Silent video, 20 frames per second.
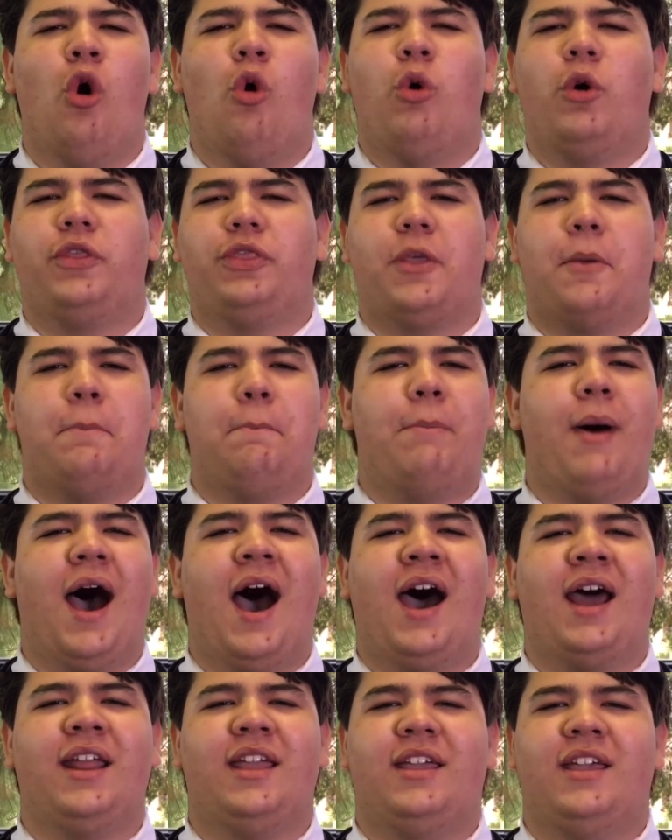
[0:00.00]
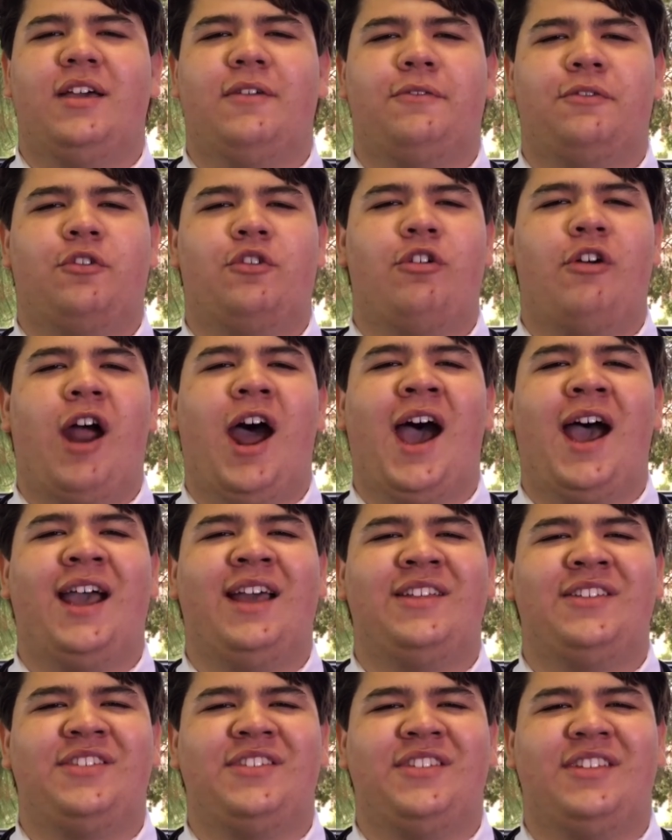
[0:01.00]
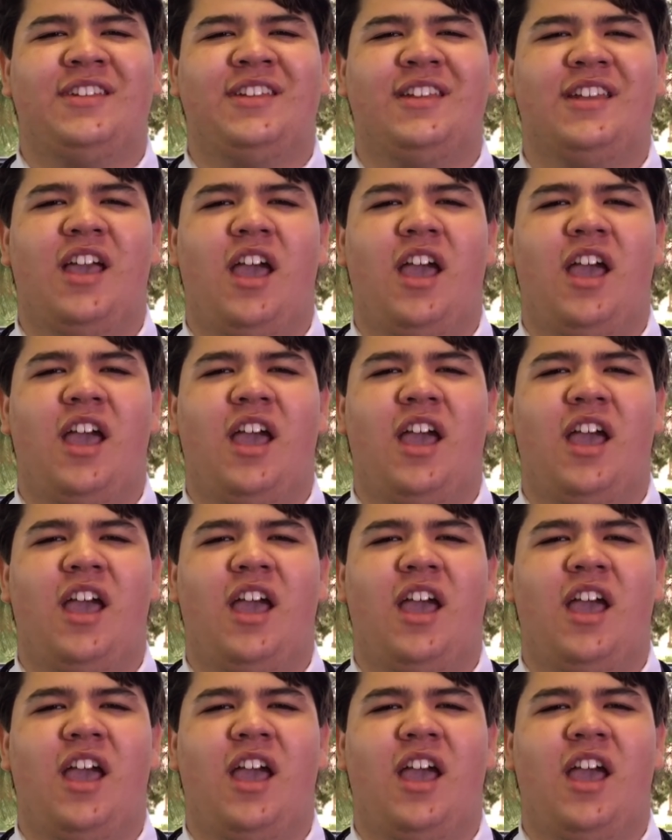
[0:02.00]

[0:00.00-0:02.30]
with the body of Christ.